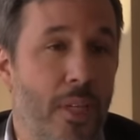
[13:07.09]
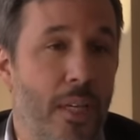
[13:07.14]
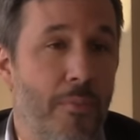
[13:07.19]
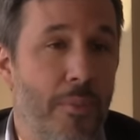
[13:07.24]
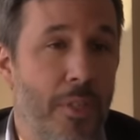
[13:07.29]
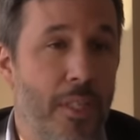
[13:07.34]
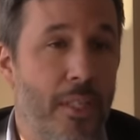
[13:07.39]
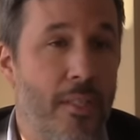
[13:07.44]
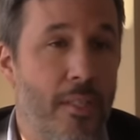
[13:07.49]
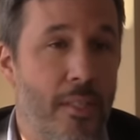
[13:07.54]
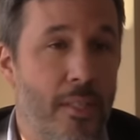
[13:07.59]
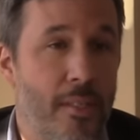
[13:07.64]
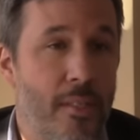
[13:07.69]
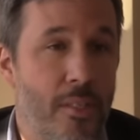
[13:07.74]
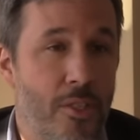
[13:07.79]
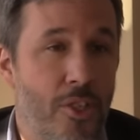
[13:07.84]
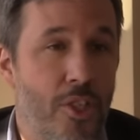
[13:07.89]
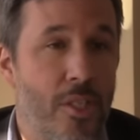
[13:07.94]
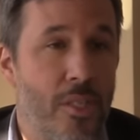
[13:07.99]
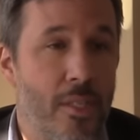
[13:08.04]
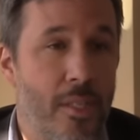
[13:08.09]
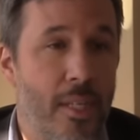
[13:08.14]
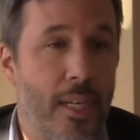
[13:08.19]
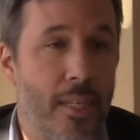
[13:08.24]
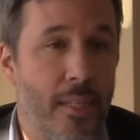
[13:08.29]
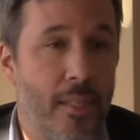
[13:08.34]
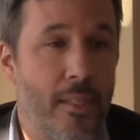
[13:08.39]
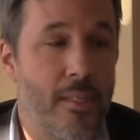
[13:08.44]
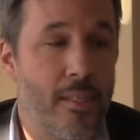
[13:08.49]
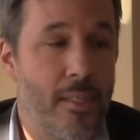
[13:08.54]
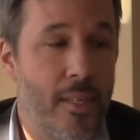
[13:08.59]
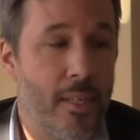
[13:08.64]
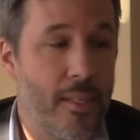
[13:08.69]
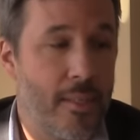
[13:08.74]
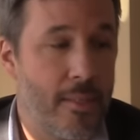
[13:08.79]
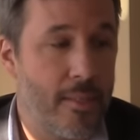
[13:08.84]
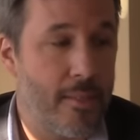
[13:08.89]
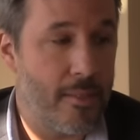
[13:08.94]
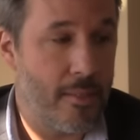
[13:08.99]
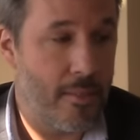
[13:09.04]
I mean, it, it's just like, it's
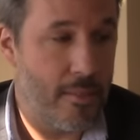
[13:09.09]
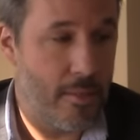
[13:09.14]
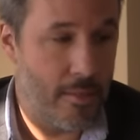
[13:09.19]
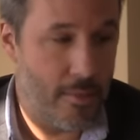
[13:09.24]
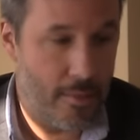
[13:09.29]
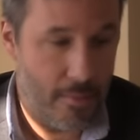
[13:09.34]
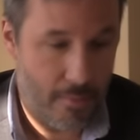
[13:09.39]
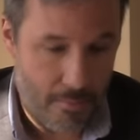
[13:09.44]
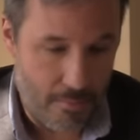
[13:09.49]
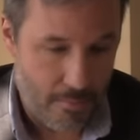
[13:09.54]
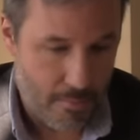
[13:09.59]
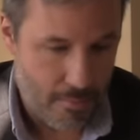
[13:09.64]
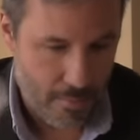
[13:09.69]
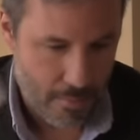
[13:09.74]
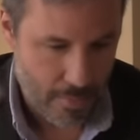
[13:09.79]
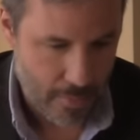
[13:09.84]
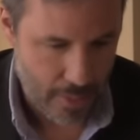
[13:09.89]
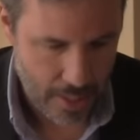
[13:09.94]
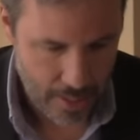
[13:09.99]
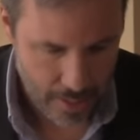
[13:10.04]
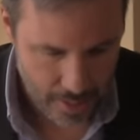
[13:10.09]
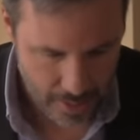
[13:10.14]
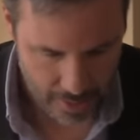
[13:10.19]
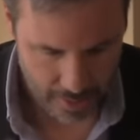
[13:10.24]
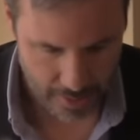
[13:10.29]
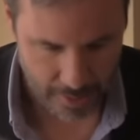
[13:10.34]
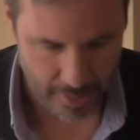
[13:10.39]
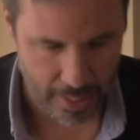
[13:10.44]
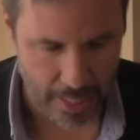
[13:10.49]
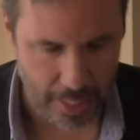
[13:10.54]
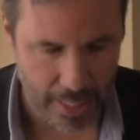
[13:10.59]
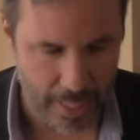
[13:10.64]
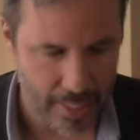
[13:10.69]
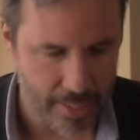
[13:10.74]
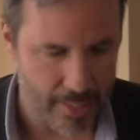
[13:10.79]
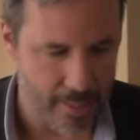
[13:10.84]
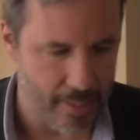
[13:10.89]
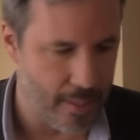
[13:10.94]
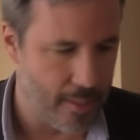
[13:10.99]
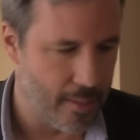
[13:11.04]
like, uh, it's
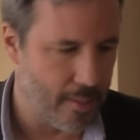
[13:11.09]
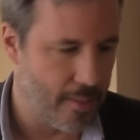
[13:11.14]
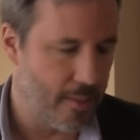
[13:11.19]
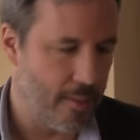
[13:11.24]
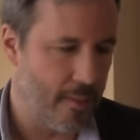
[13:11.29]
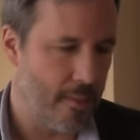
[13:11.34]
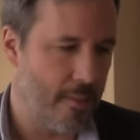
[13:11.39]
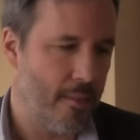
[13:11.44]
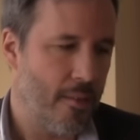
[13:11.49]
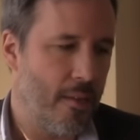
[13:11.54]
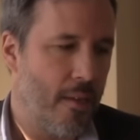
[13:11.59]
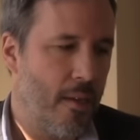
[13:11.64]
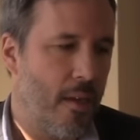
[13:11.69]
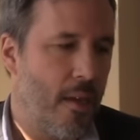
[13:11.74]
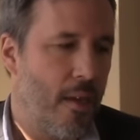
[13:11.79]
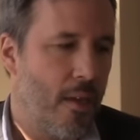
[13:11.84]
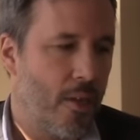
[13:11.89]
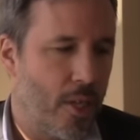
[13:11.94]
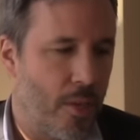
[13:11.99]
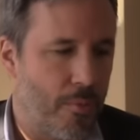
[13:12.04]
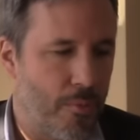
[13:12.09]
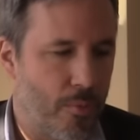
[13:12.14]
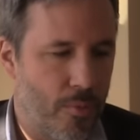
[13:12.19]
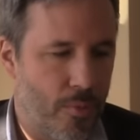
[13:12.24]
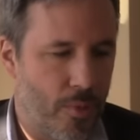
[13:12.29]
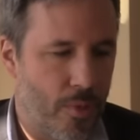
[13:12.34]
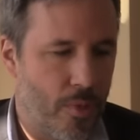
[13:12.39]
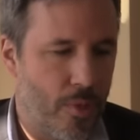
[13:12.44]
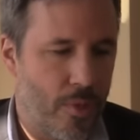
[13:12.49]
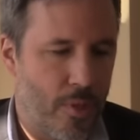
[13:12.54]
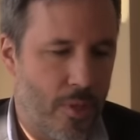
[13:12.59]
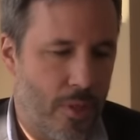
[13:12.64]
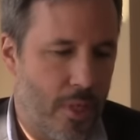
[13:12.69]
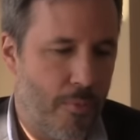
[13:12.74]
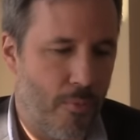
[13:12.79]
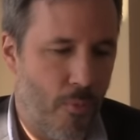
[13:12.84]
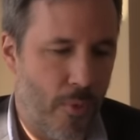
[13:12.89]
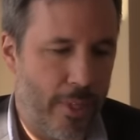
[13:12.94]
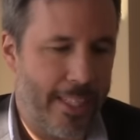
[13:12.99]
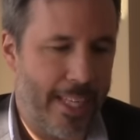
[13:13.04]
things that, uh, come
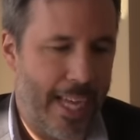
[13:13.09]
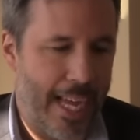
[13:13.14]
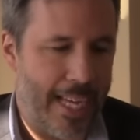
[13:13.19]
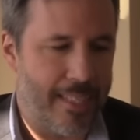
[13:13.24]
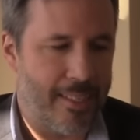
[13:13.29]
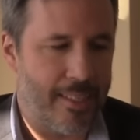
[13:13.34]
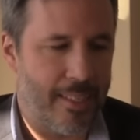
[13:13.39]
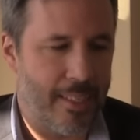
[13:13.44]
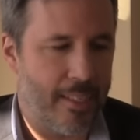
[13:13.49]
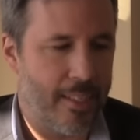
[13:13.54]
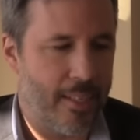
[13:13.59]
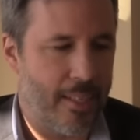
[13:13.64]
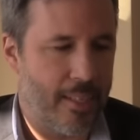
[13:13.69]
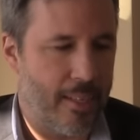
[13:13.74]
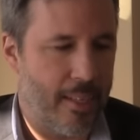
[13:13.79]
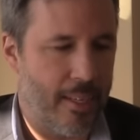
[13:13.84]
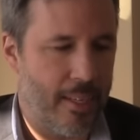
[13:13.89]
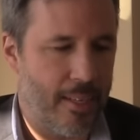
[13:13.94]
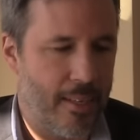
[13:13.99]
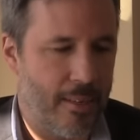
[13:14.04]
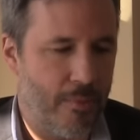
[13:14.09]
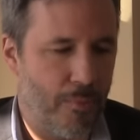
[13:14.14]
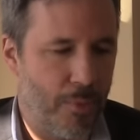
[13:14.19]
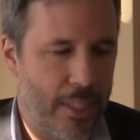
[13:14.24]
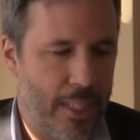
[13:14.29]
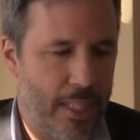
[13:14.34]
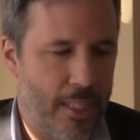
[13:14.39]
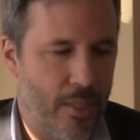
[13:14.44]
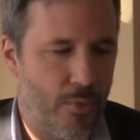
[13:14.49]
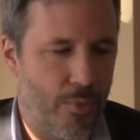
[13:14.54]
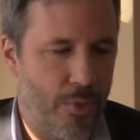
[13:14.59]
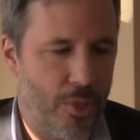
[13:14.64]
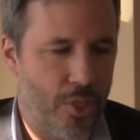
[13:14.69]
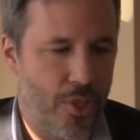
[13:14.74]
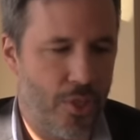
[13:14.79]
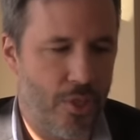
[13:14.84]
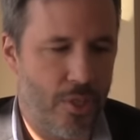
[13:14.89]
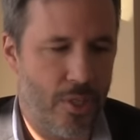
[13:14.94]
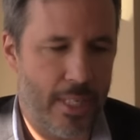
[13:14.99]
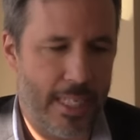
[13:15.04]
come with casting and, and with
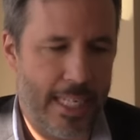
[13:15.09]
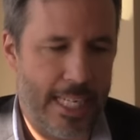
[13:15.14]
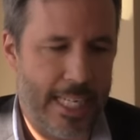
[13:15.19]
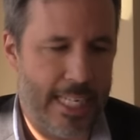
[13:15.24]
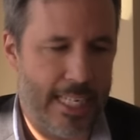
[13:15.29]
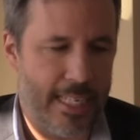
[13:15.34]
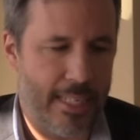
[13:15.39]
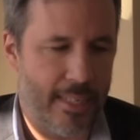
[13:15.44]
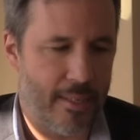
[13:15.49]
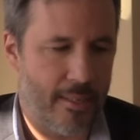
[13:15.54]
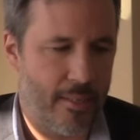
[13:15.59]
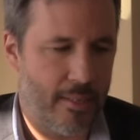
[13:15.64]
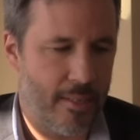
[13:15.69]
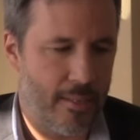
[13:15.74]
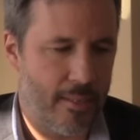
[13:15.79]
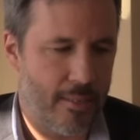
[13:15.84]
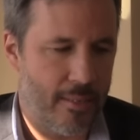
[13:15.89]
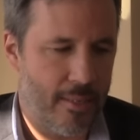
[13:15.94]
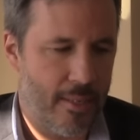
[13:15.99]
intuition and uh,